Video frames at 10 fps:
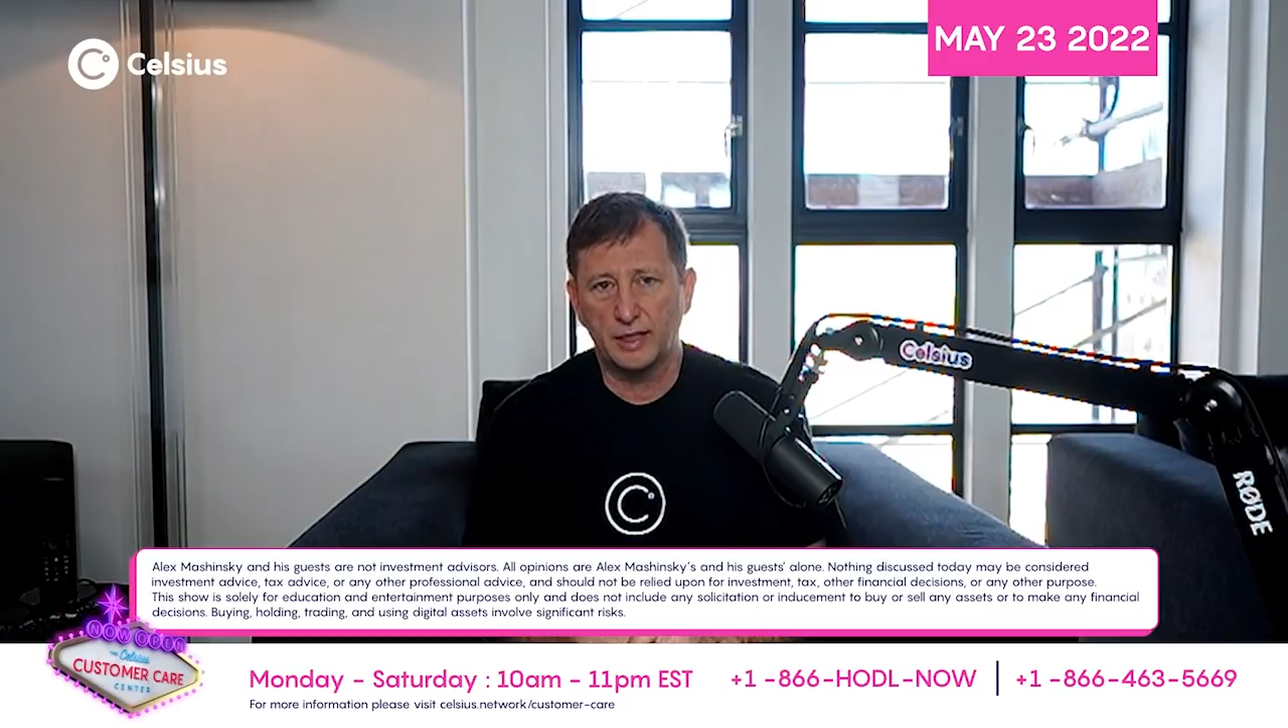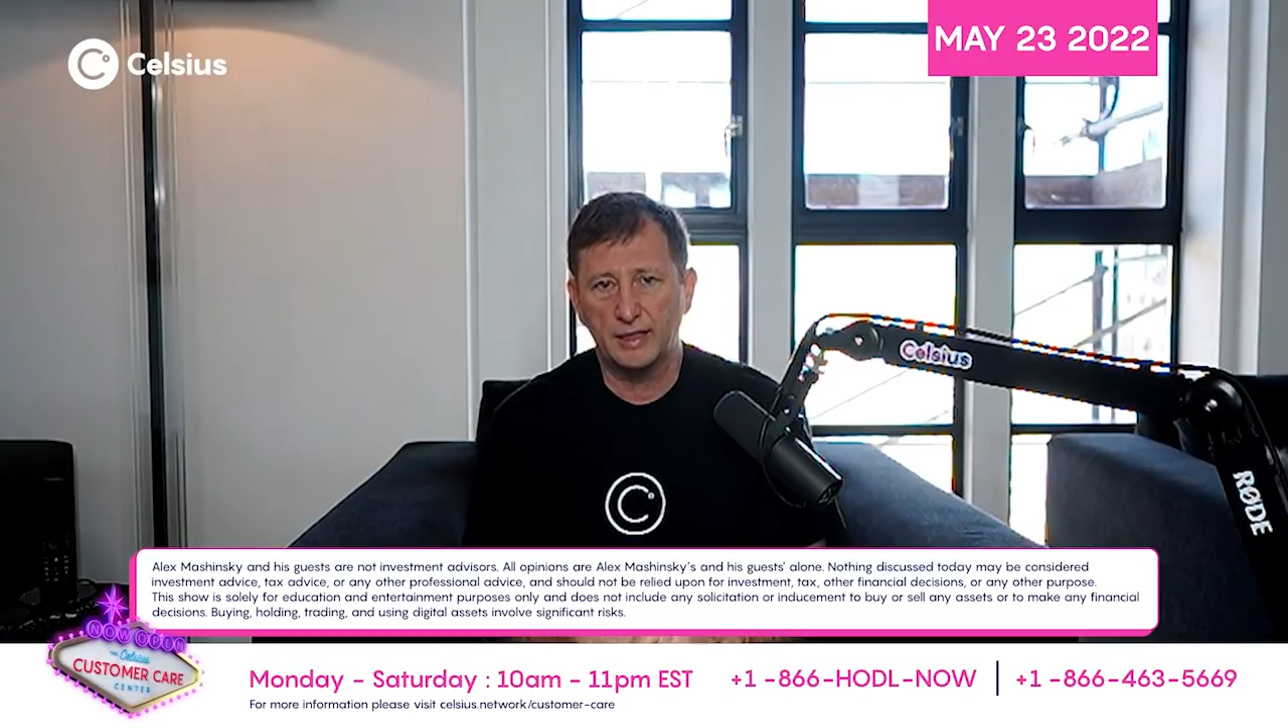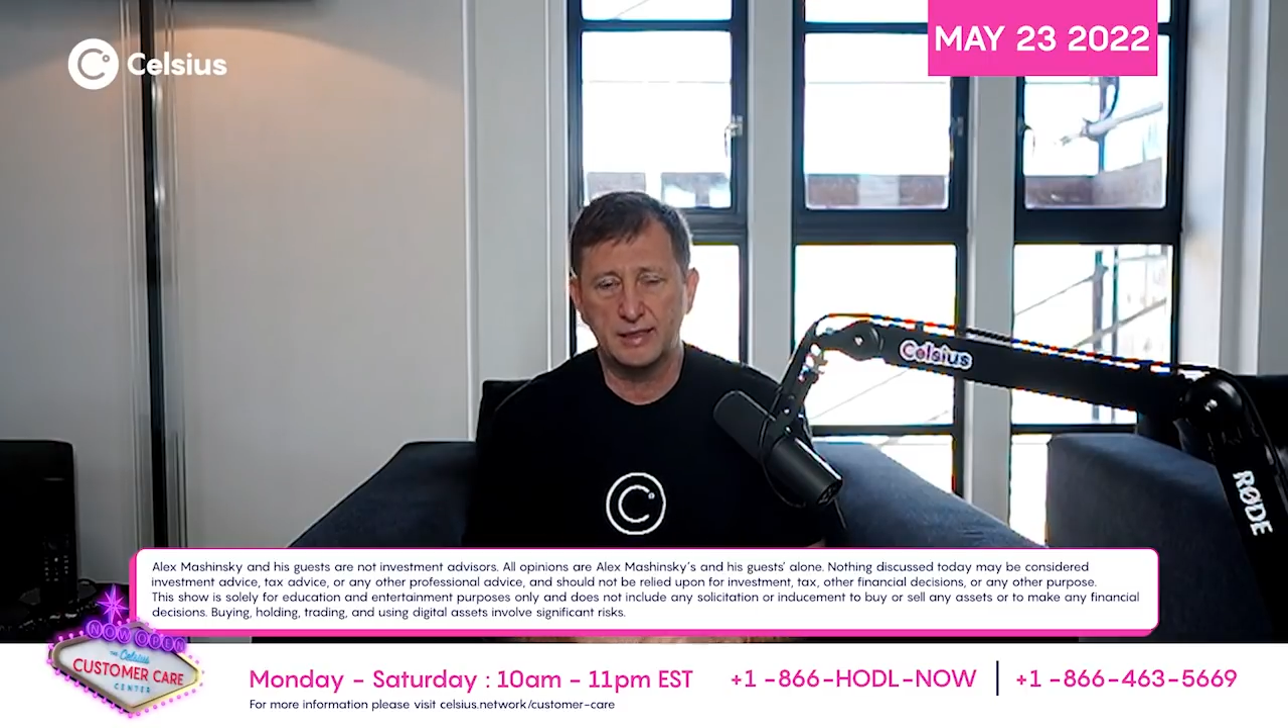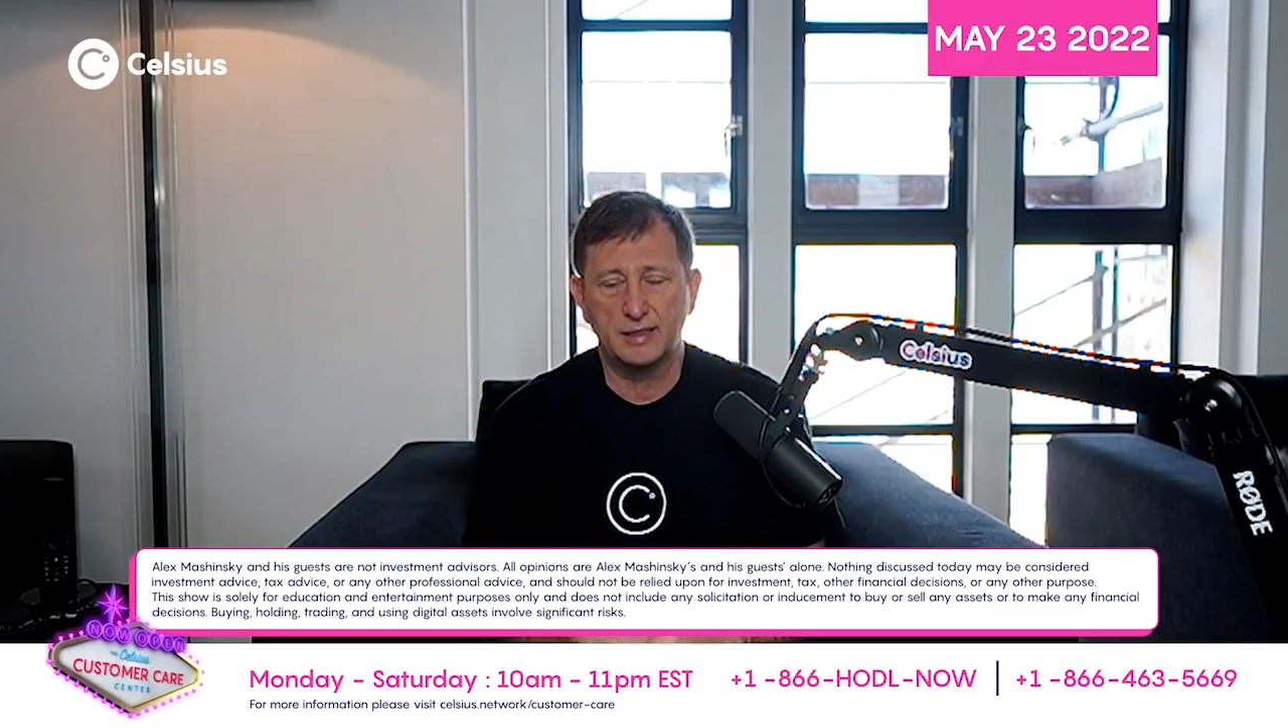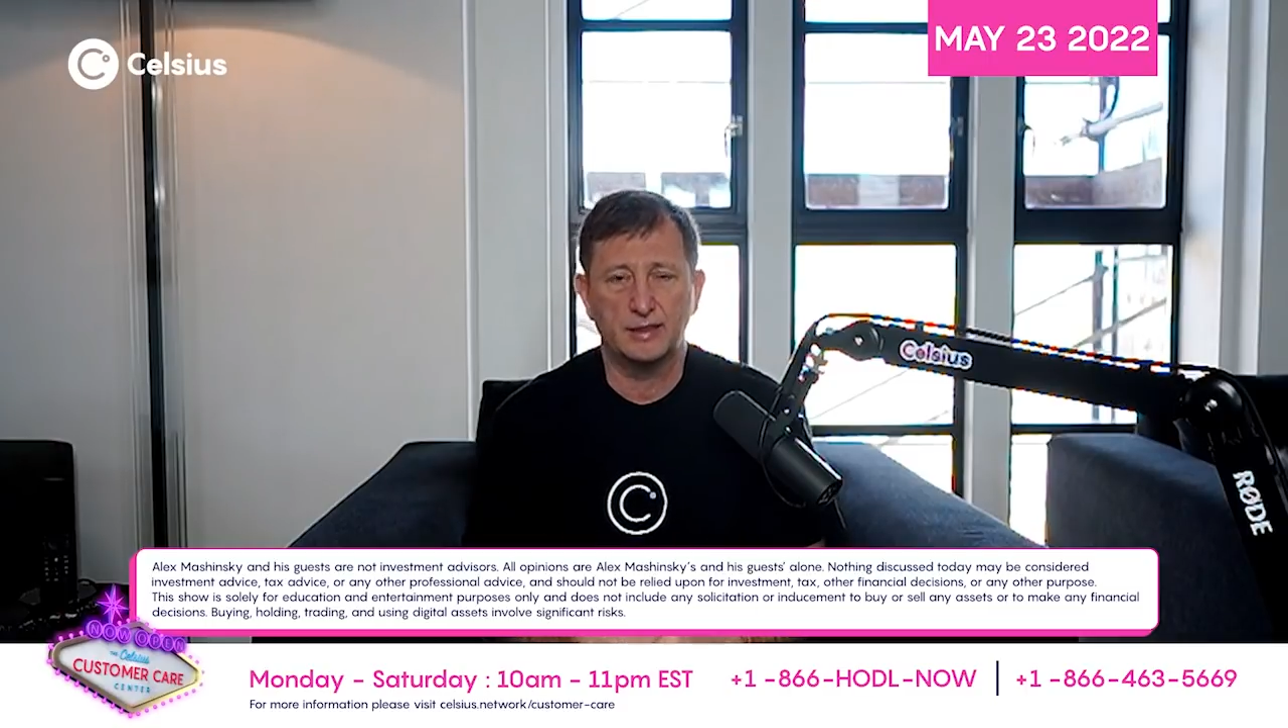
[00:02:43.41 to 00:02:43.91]

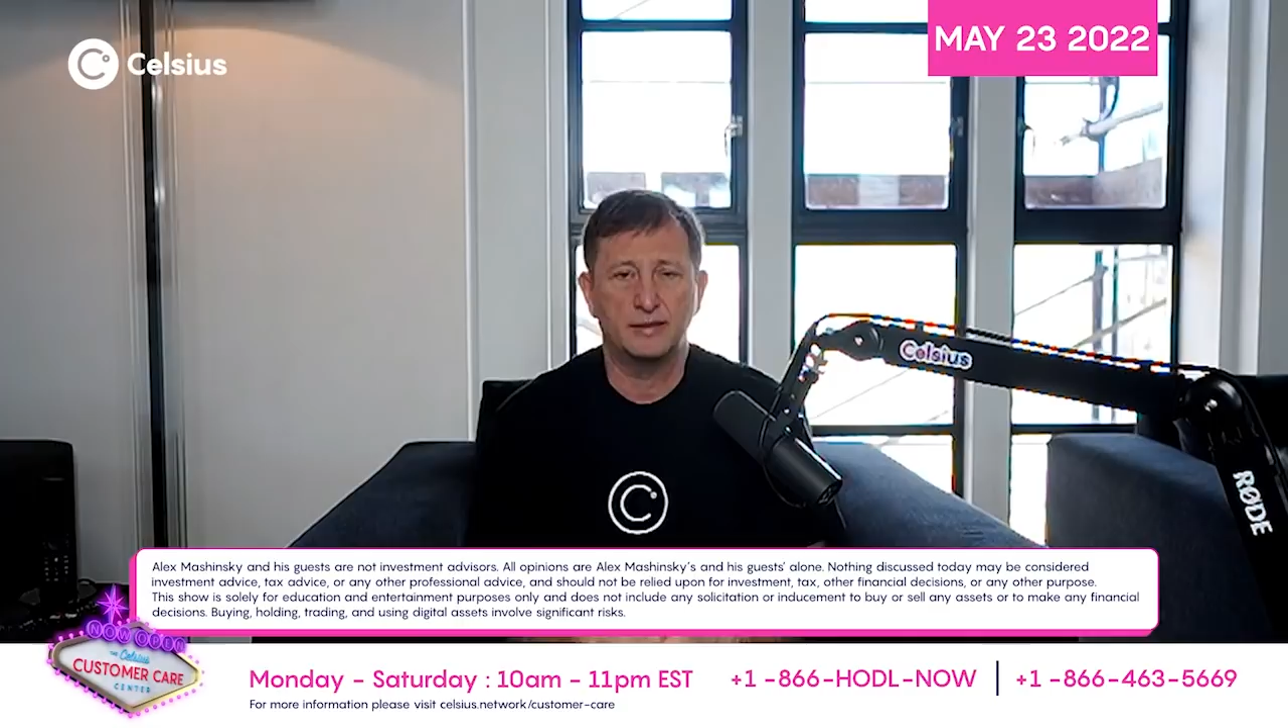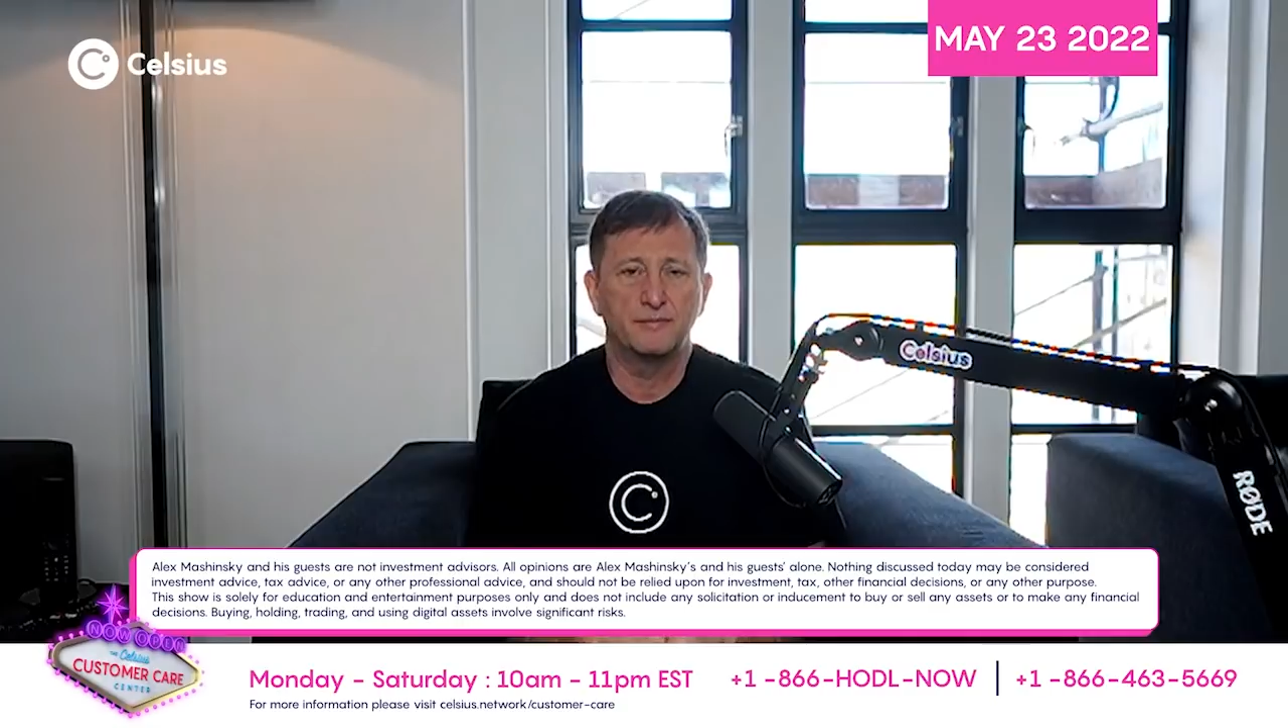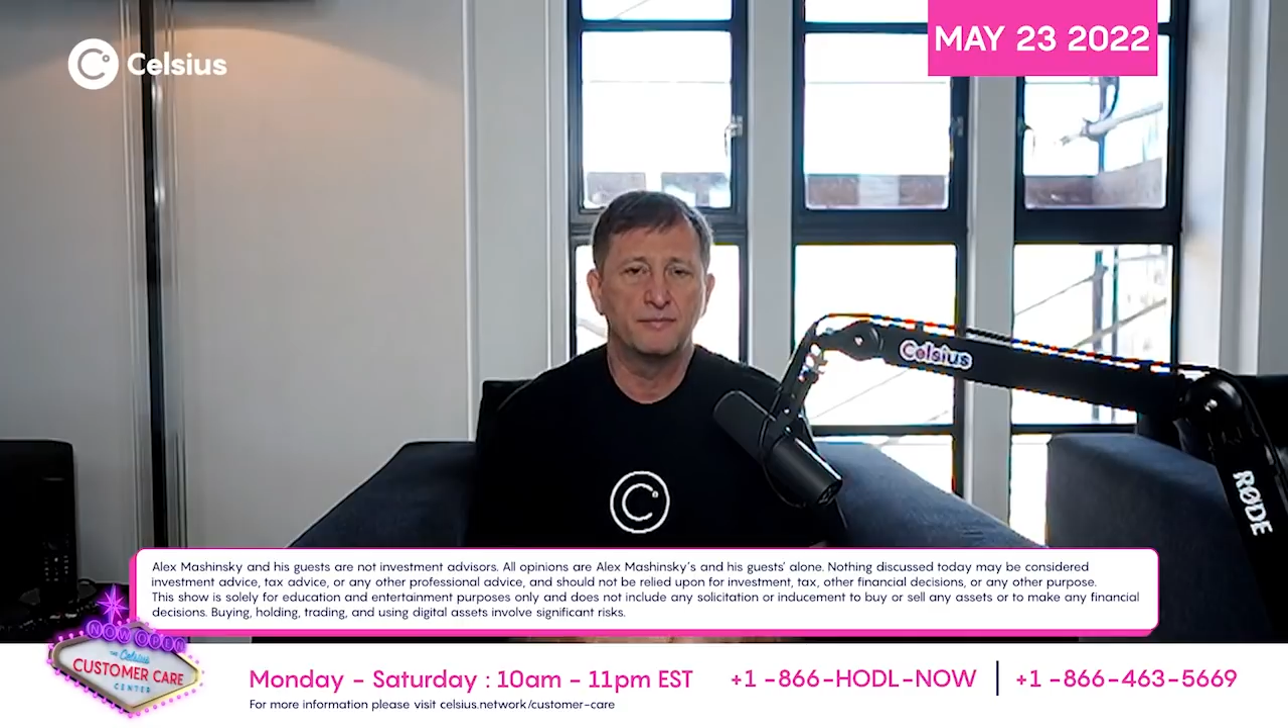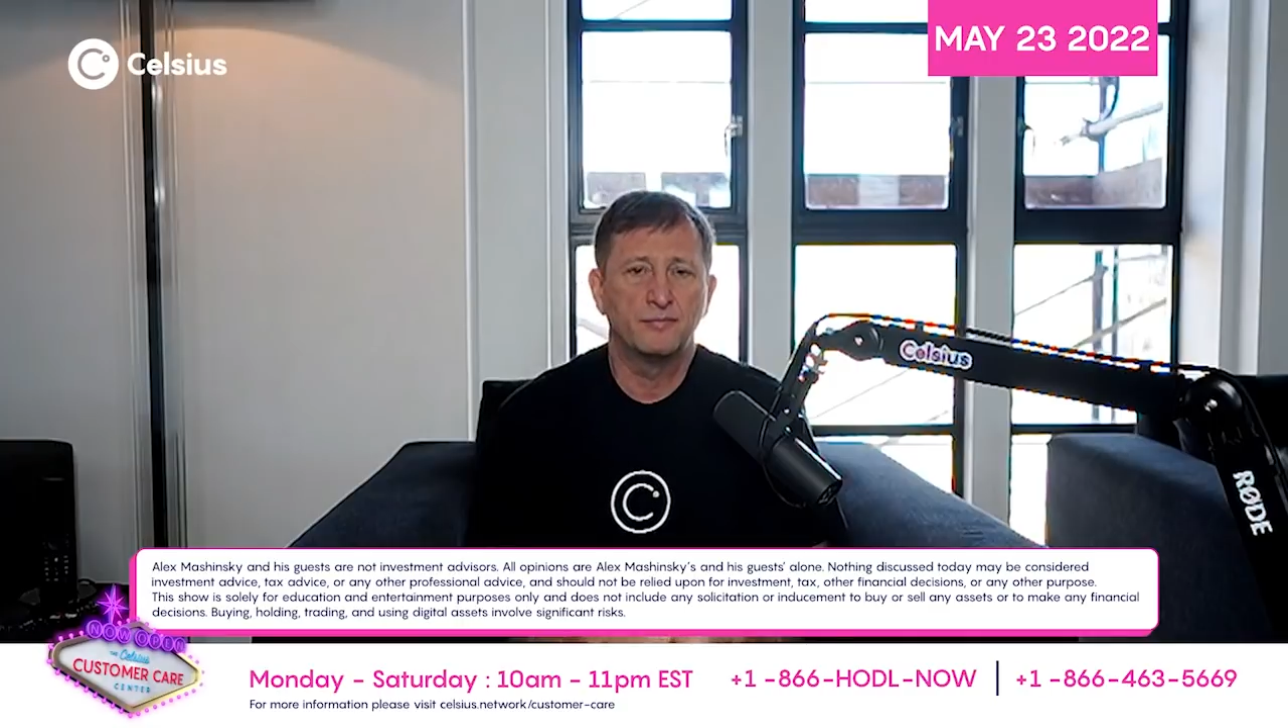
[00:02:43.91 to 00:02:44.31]
against it.